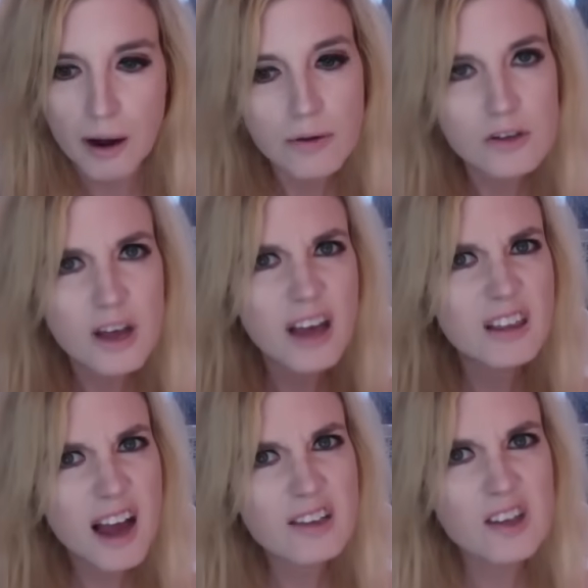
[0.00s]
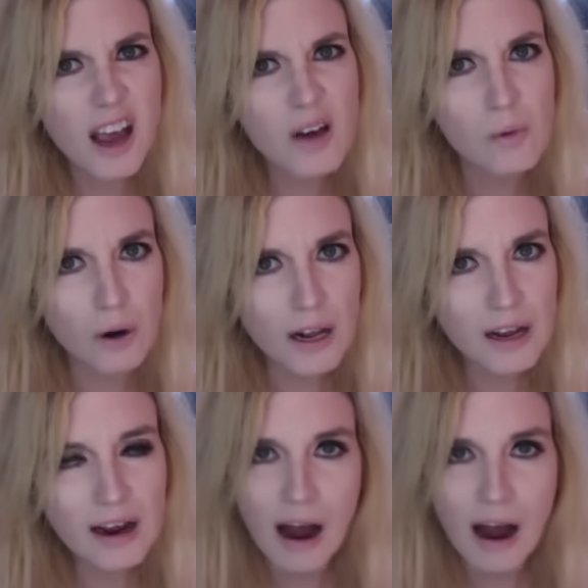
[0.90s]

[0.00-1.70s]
I was like, that's it? Really?